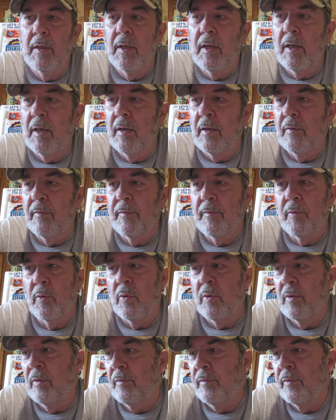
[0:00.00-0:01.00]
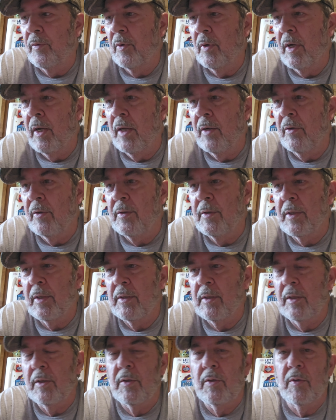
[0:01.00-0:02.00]
for
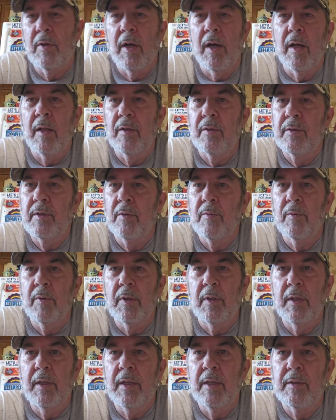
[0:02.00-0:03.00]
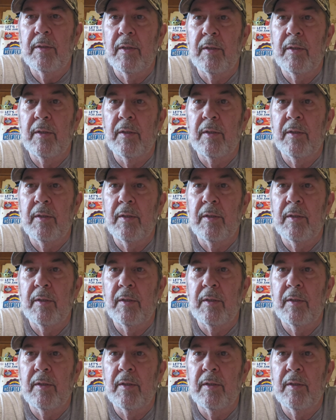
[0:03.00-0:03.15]
$162. It really is.